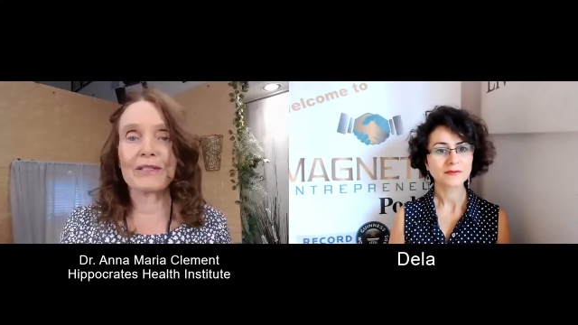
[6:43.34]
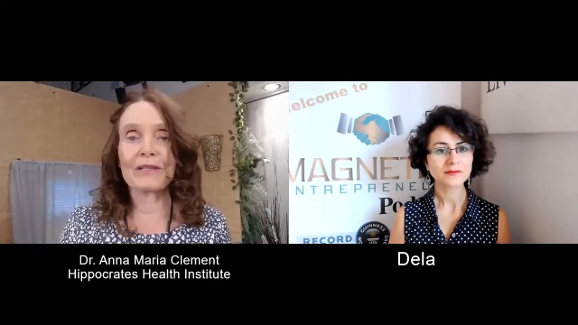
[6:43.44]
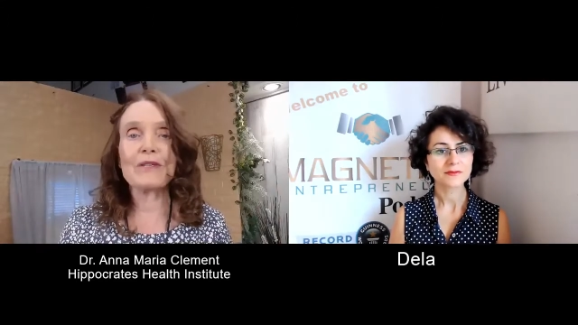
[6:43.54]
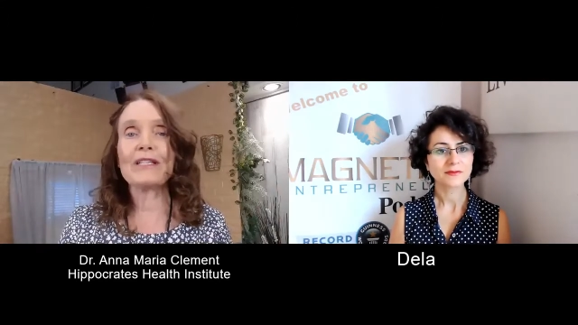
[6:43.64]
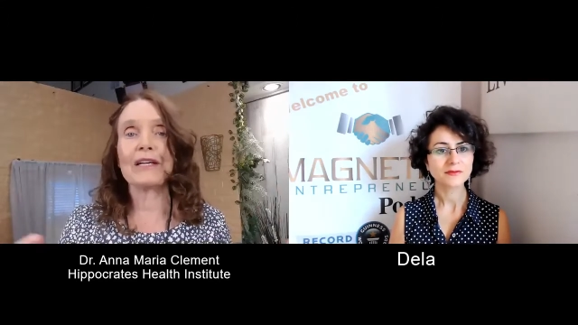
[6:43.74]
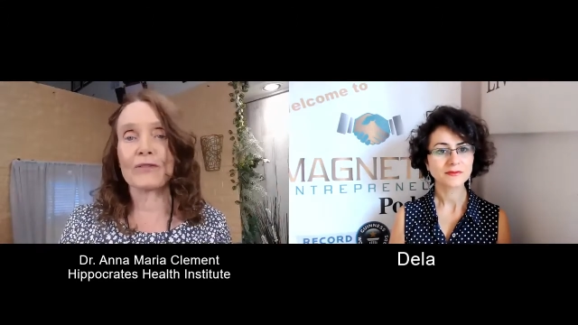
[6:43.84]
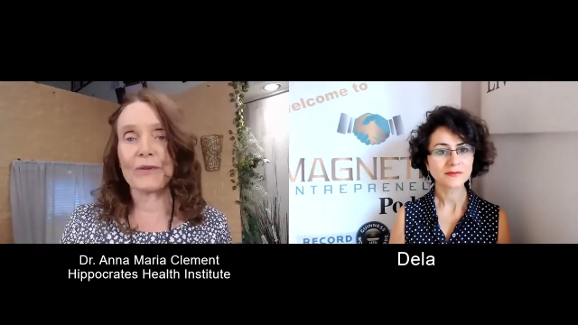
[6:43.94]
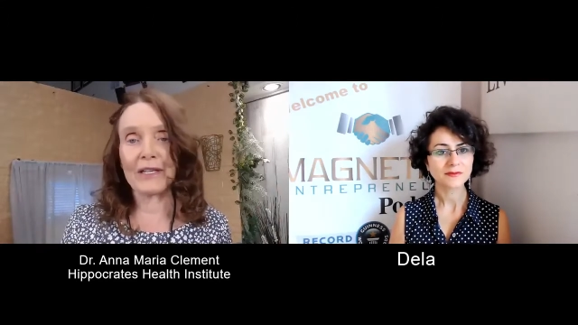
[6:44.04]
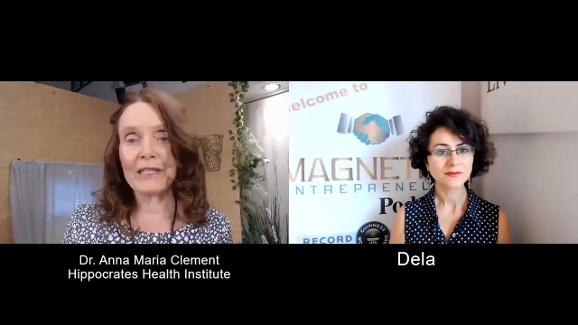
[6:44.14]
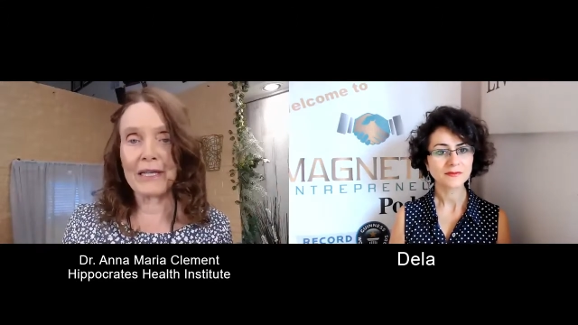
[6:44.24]
Speaker 1: I mean, that's
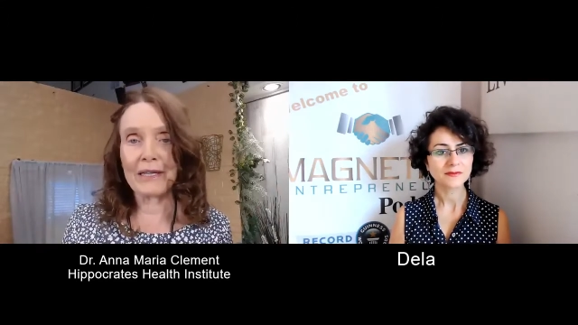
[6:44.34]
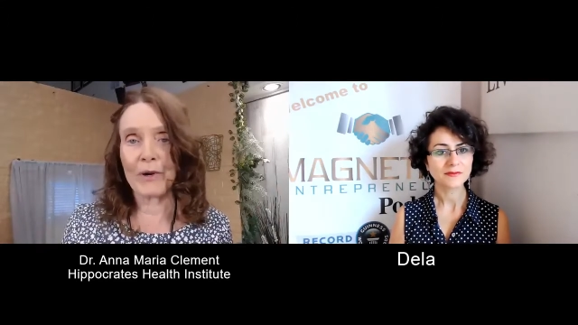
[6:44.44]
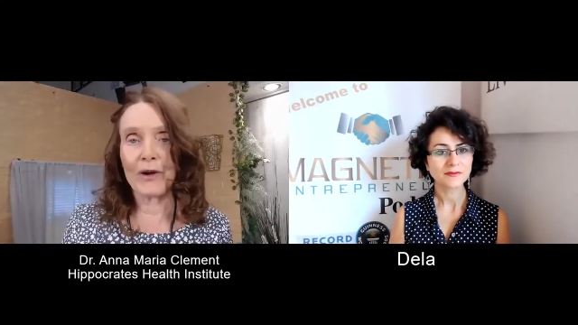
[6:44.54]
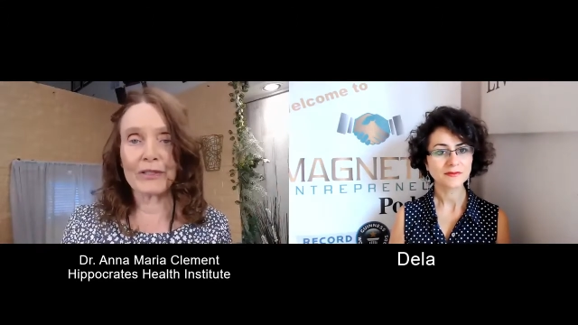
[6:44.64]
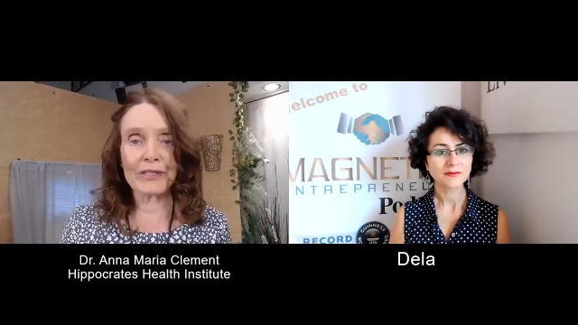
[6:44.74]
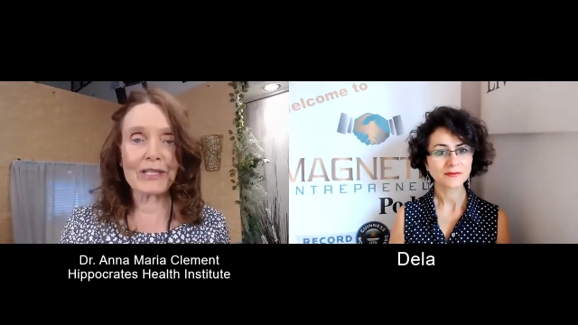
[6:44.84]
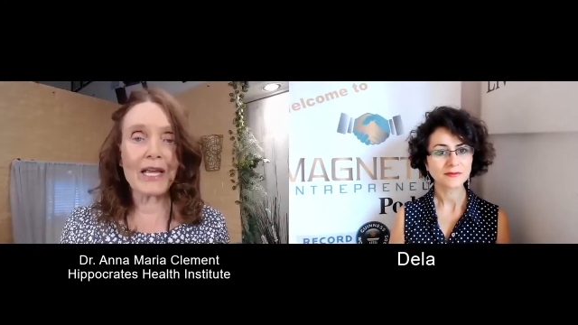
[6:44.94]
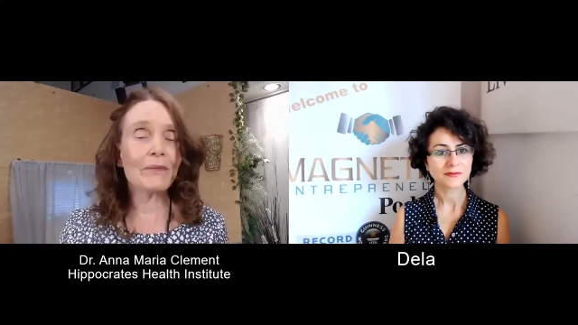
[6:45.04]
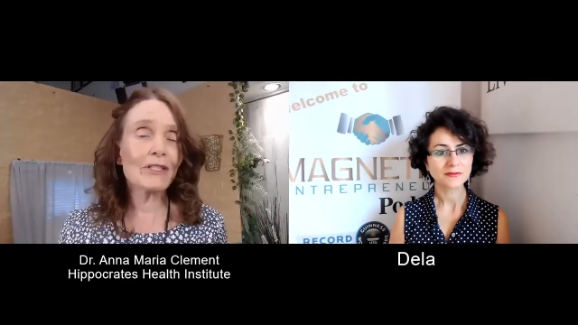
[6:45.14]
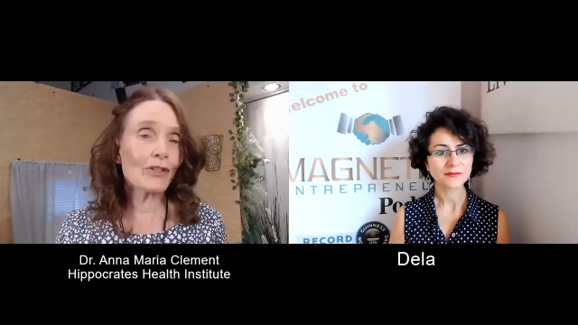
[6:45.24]
why the Hippocrates
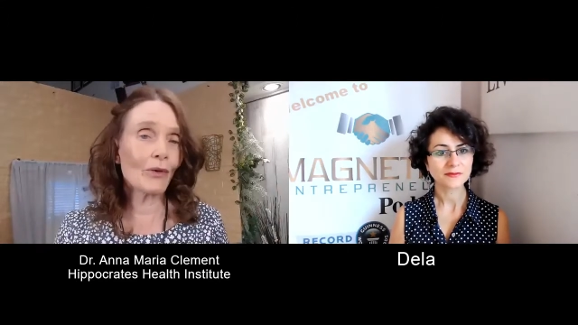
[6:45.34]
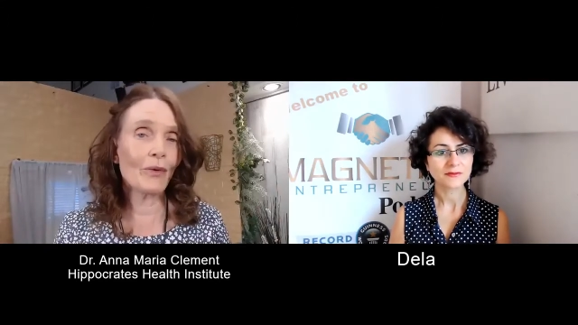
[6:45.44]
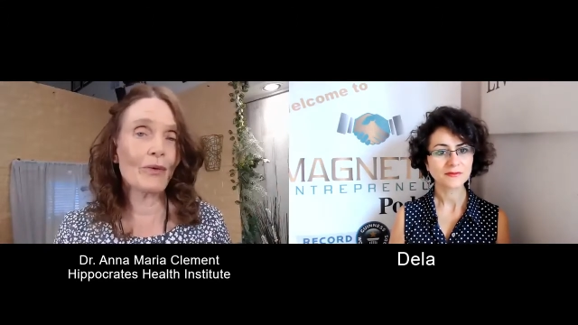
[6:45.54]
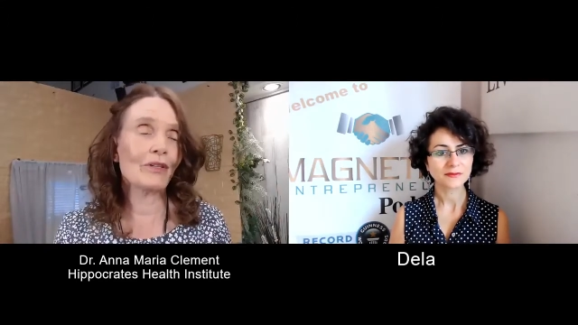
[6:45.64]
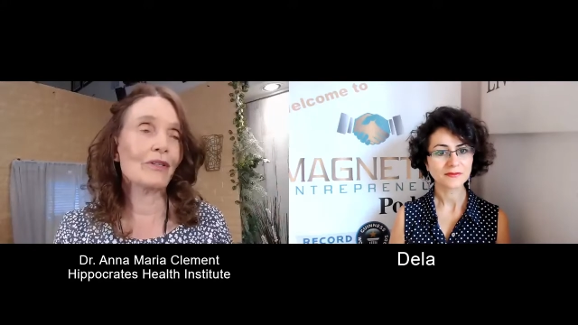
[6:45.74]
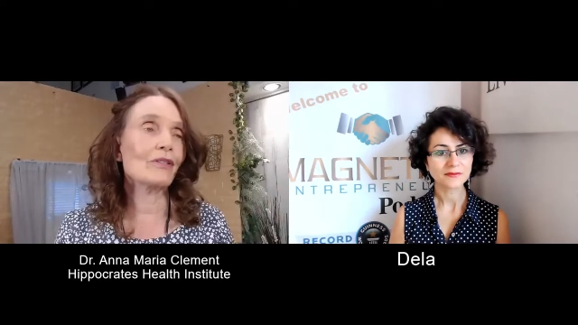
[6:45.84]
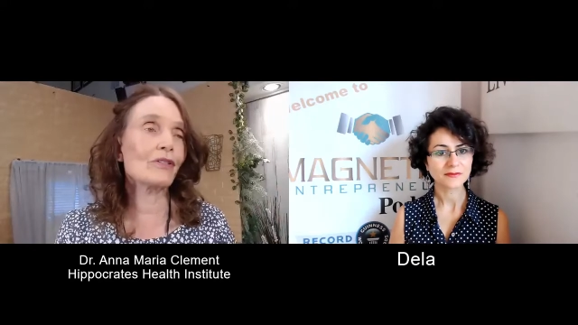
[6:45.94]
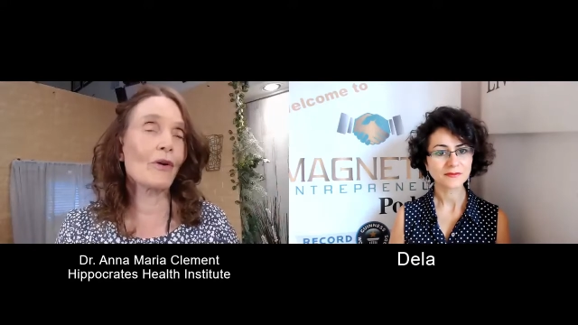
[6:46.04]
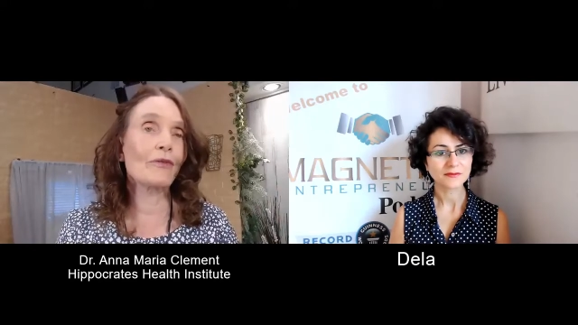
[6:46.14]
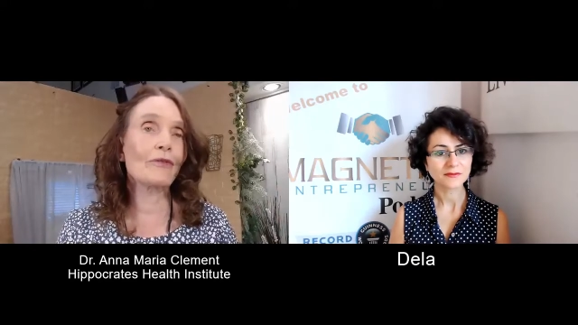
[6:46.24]
name is so
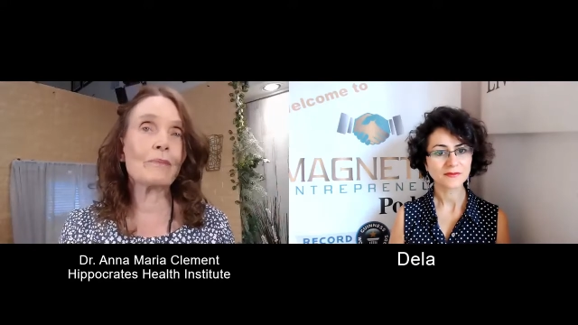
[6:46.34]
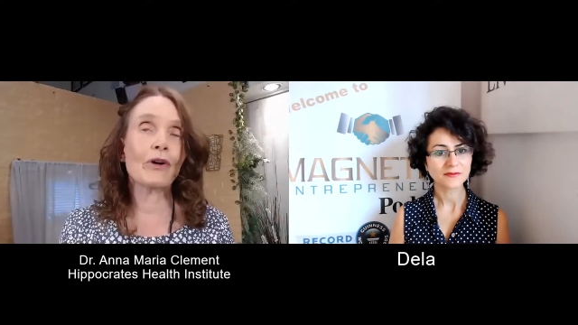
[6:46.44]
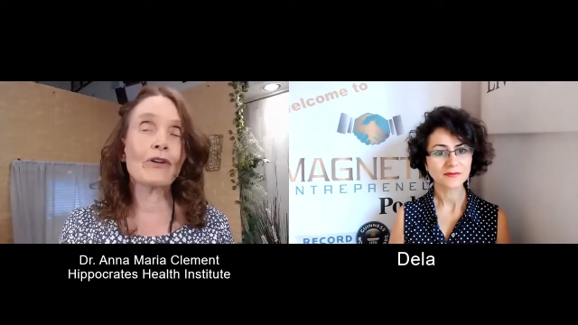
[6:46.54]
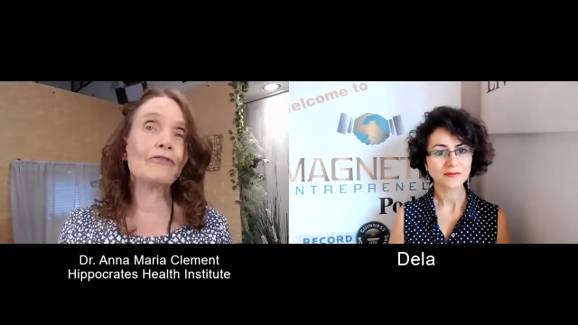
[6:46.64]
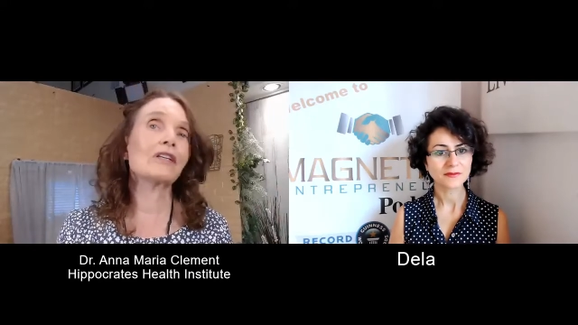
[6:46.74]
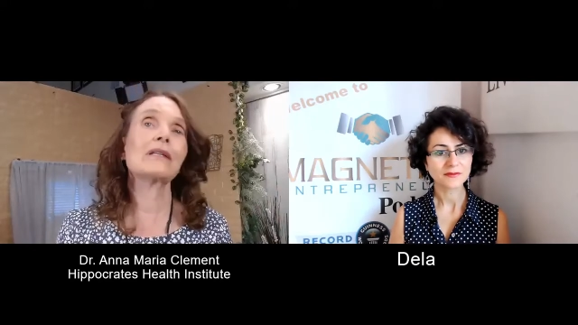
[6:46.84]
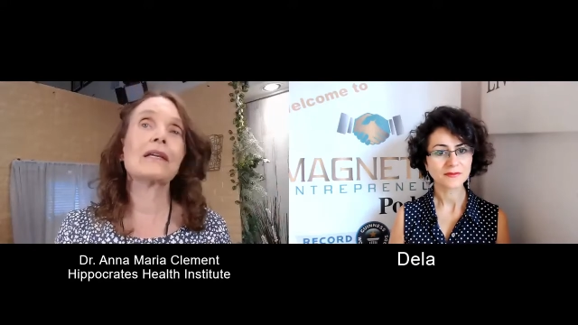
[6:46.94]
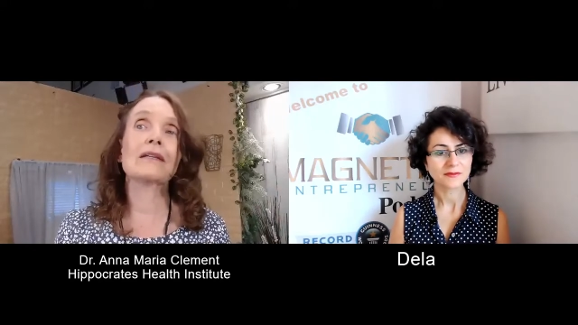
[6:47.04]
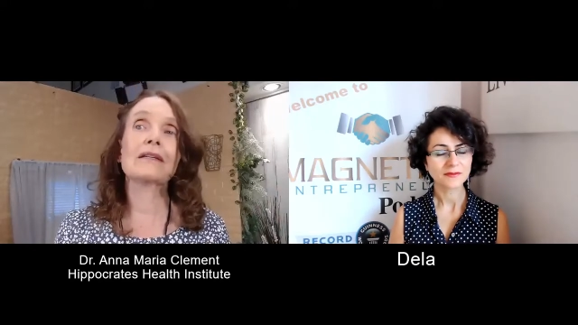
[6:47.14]
perfect here.